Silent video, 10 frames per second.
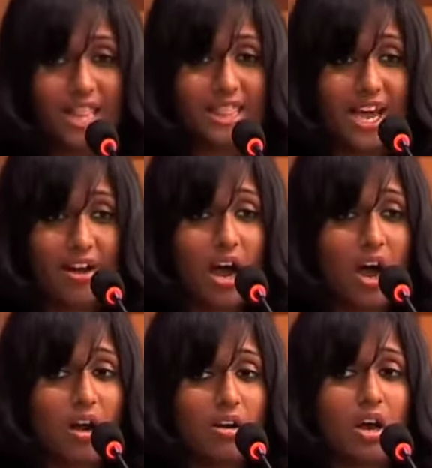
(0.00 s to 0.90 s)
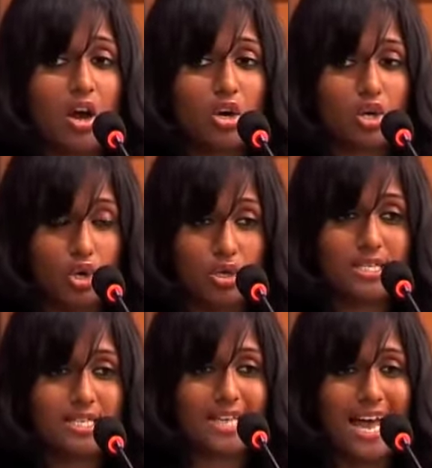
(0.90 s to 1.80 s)
There are
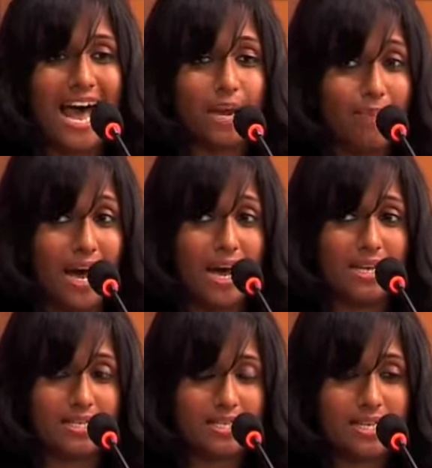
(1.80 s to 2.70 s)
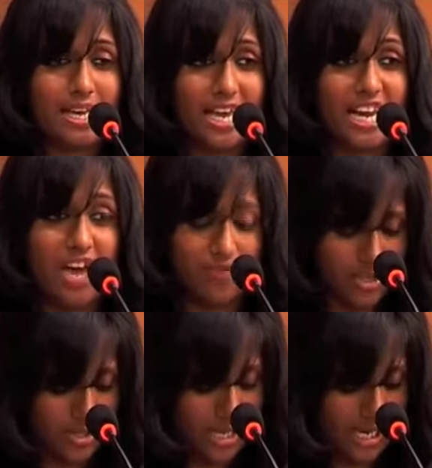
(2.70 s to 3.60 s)
goods and bads in every
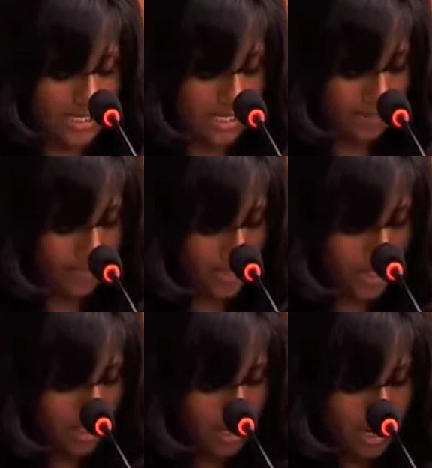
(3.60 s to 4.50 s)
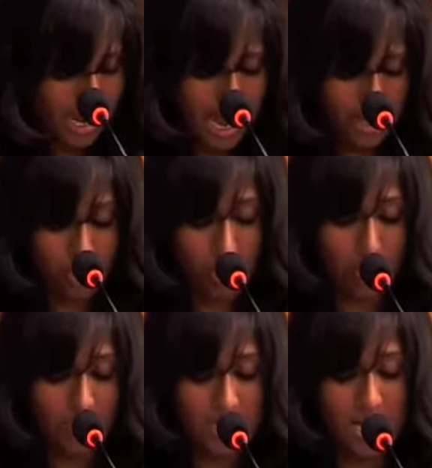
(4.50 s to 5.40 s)
society, and
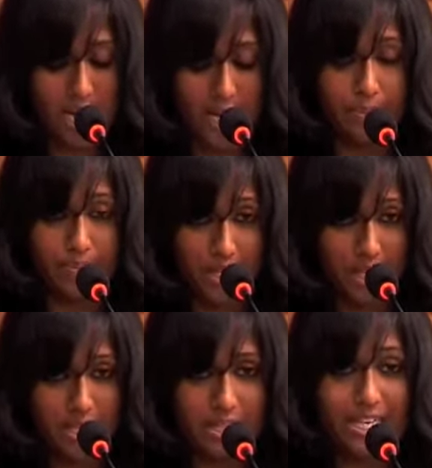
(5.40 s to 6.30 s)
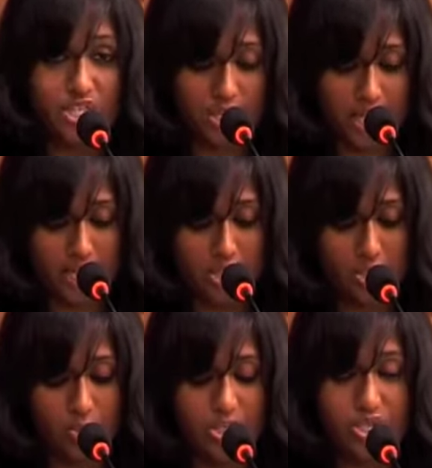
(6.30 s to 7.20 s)
over time, they change
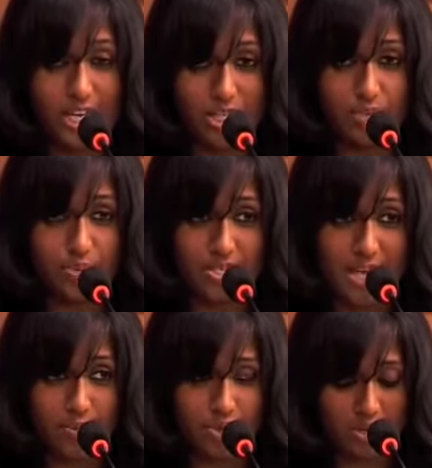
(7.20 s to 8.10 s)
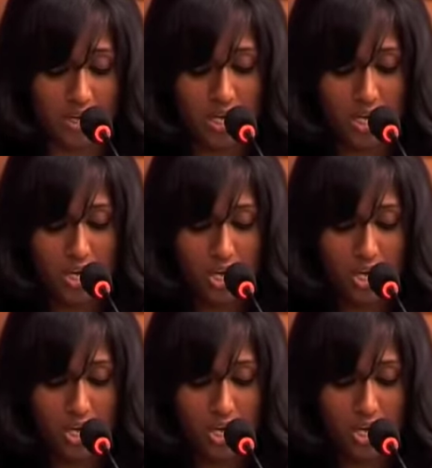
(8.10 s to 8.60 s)
with change in perception.